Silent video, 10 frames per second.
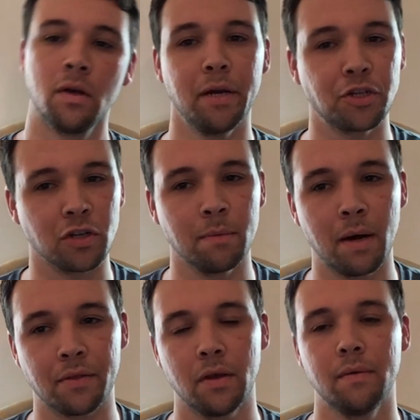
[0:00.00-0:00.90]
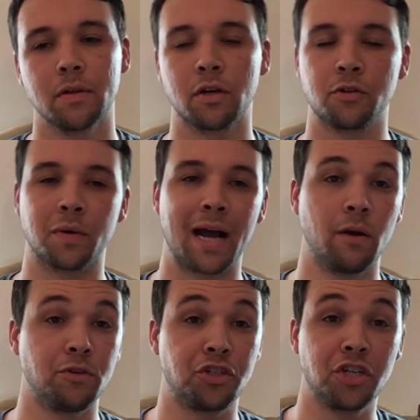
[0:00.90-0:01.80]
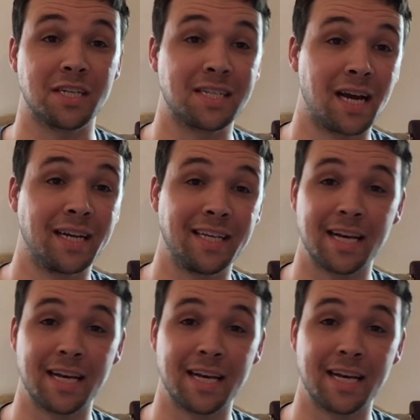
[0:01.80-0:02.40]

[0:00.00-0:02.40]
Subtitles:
Pitcher of the month goes to a guy who was just signed